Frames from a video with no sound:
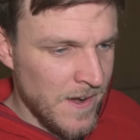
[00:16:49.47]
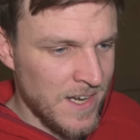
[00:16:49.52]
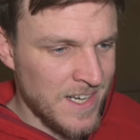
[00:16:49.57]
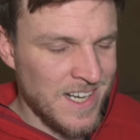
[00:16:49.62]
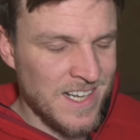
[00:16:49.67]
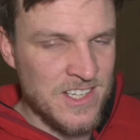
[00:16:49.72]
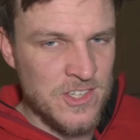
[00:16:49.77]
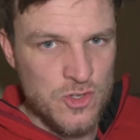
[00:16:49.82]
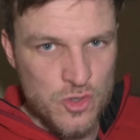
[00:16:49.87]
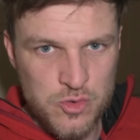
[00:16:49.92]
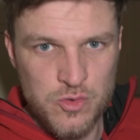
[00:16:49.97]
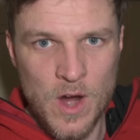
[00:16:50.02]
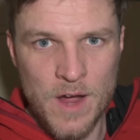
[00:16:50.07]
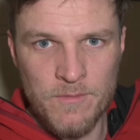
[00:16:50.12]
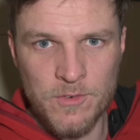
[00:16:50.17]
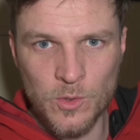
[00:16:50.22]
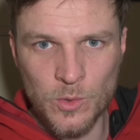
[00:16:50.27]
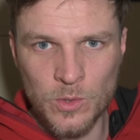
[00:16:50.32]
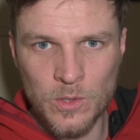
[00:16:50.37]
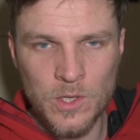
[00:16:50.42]
that is
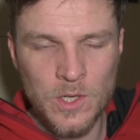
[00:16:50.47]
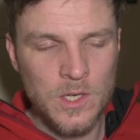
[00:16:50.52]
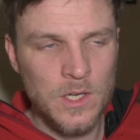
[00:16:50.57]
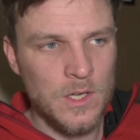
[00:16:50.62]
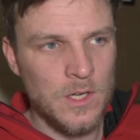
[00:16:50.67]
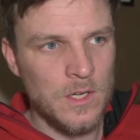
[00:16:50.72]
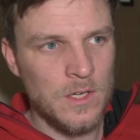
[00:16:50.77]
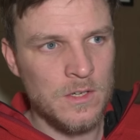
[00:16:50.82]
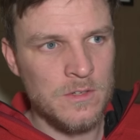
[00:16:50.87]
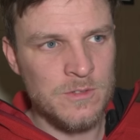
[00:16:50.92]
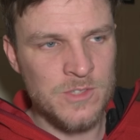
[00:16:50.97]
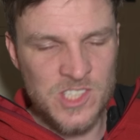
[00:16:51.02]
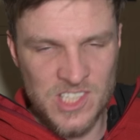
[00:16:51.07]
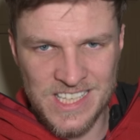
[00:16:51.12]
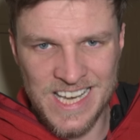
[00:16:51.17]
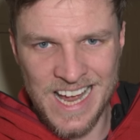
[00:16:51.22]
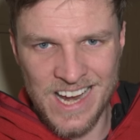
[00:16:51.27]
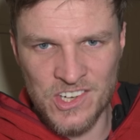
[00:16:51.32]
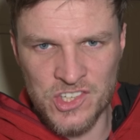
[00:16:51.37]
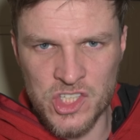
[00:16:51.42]
travel
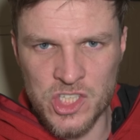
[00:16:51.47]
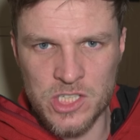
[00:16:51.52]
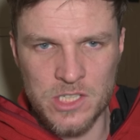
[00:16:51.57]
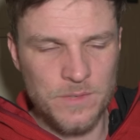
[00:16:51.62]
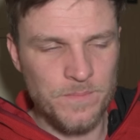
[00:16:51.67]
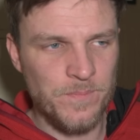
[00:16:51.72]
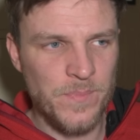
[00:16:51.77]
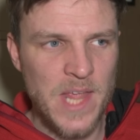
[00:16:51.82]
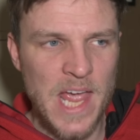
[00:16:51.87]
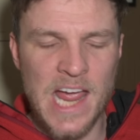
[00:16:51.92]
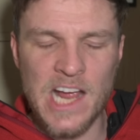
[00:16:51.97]
/